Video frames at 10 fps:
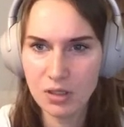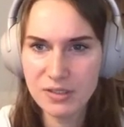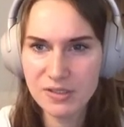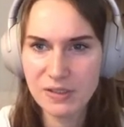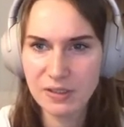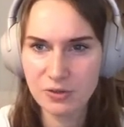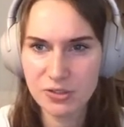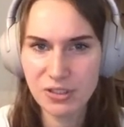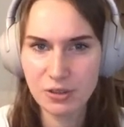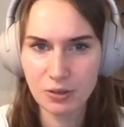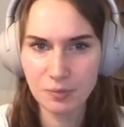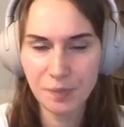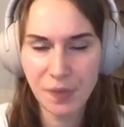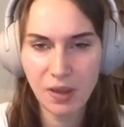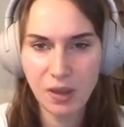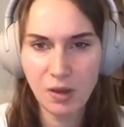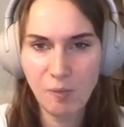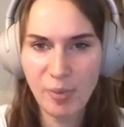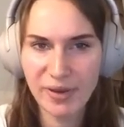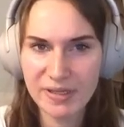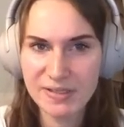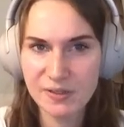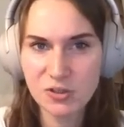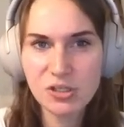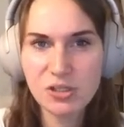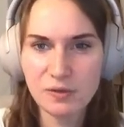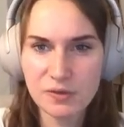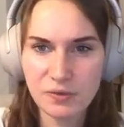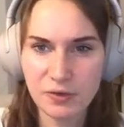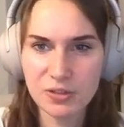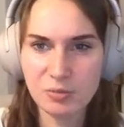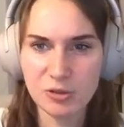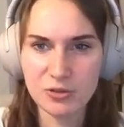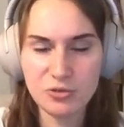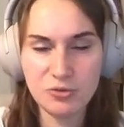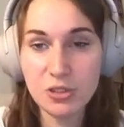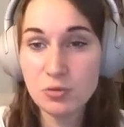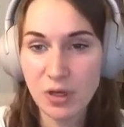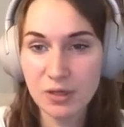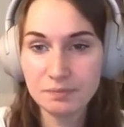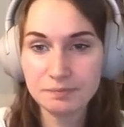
layers here, but essentially it looks very similar to UNet.